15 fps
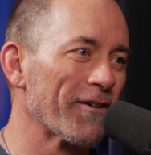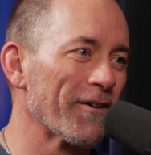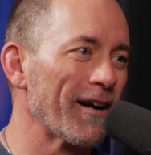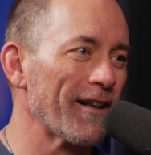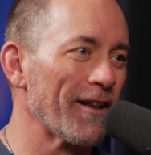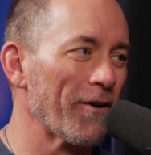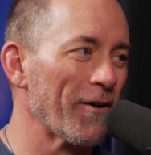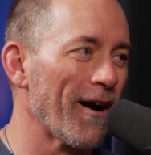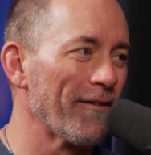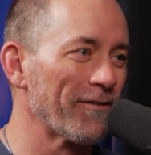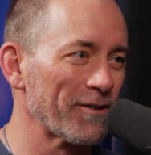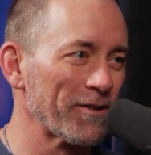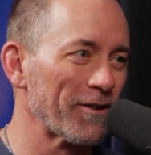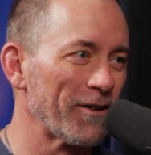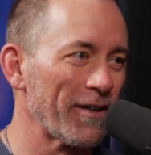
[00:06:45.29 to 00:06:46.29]
a great loan
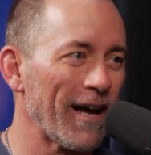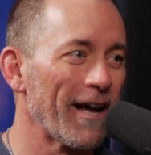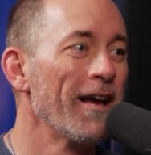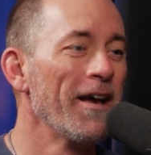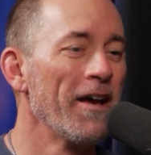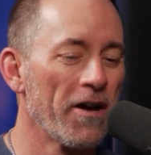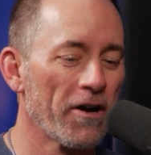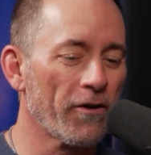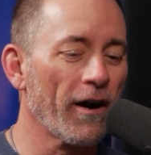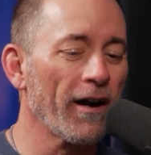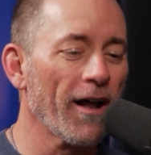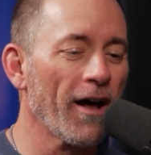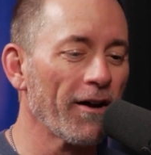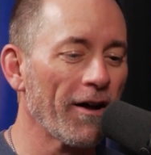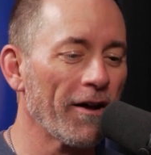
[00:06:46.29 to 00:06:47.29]
officer, good, act, great
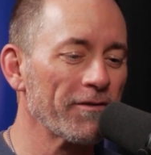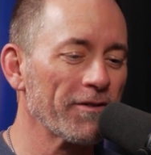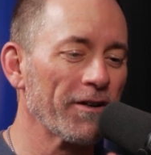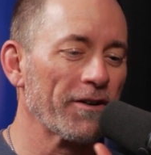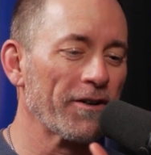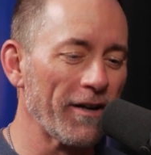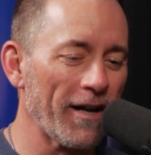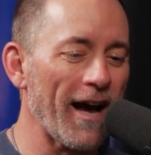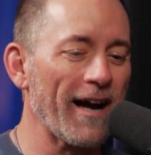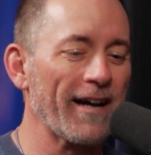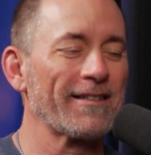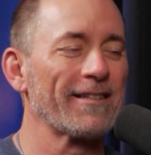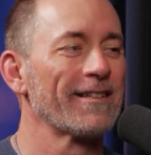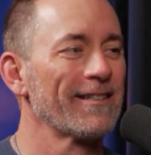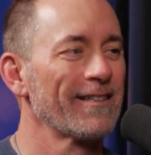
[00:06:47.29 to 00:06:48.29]
loan officer, good
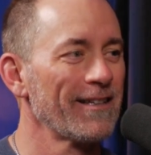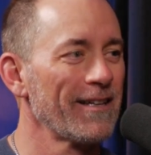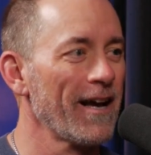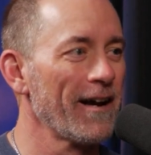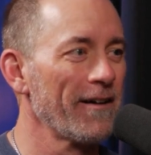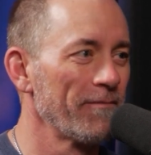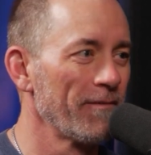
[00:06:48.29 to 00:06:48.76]
actor. Yeah,